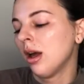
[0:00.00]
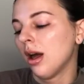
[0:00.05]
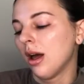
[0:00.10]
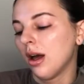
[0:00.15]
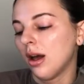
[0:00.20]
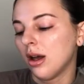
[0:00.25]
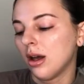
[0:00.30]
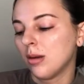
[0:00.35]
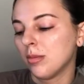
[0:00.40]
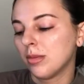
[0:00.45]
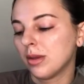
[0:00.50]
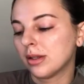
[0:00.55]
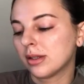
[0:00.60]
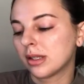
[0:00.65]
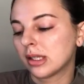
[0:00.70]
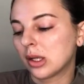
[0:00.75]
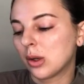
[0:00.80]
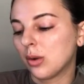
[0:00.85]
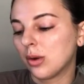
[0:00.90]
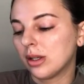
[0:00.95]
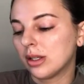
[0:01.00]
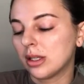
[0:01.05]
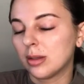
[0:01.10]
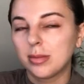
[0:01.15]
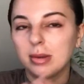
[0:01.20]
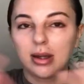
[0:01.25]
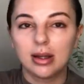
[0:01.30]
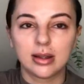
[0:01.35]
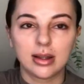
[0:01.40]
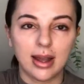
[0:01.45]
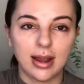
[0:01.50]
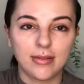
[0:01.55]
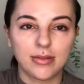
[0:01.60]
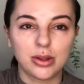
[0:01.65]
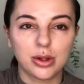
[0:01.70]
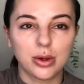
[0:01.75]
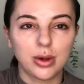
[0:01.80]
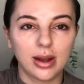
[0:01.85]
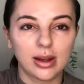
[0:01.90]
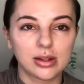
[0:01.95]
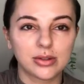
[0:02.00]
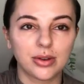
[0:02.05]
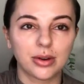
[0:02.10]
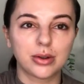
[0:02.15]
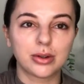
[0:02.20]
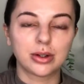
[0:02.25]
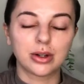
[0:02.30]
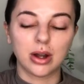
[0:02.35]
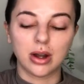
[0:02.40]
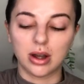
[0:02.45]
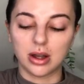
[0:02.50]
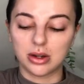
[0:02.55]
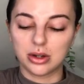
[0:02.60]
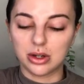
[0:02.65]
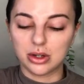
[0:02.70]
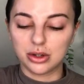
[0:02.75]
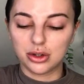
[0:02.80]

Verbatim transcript: um, this is going to be a live that you guys voted on,